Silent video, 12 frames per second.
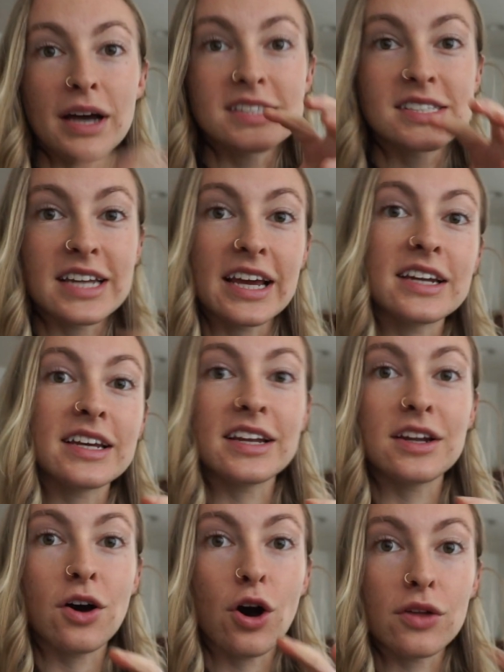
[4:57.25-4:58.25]

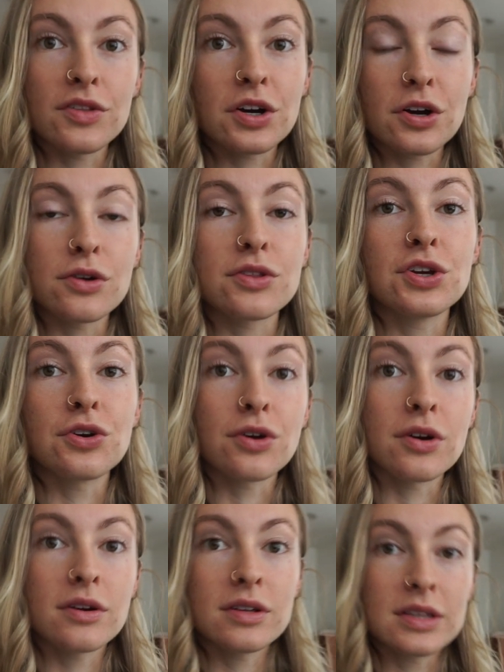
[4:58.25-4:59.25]
standing on the earth,
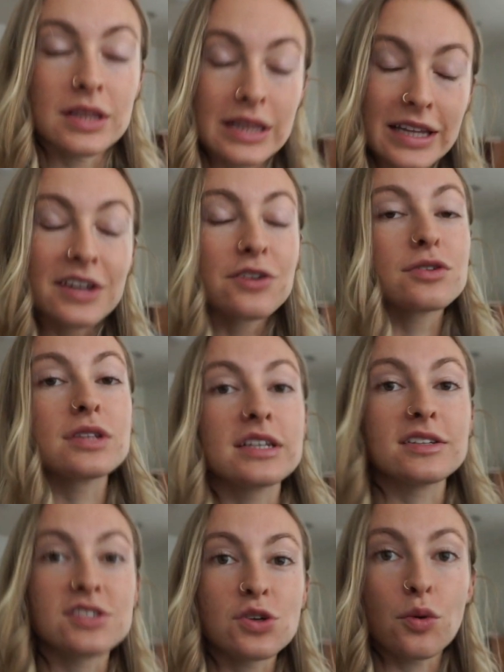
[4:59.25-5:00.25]
you're
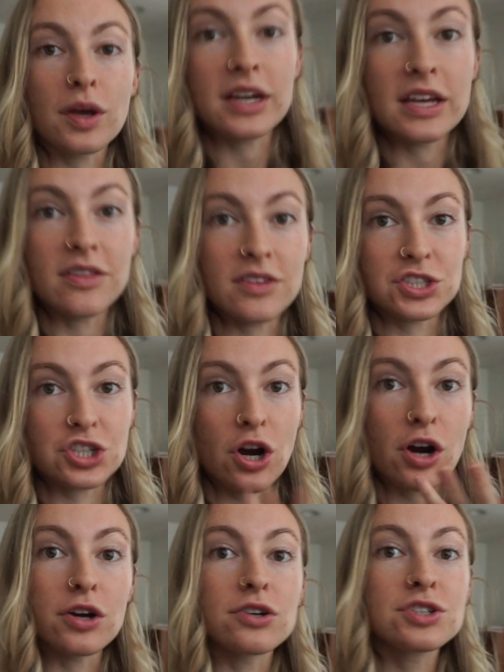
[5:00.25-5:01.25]
literally soaking in the
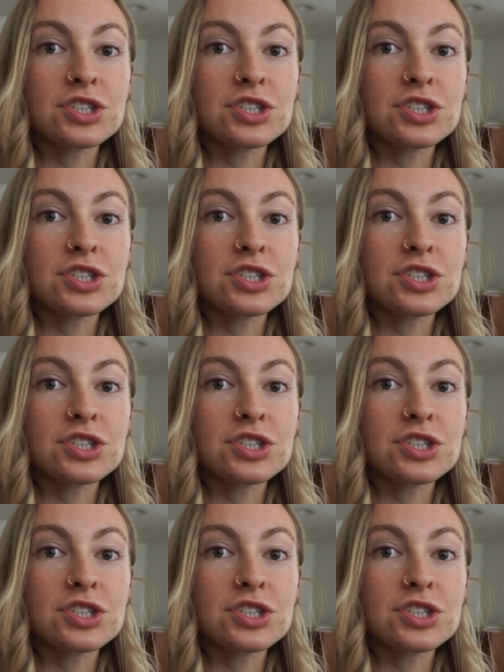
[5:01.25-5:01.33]
charge.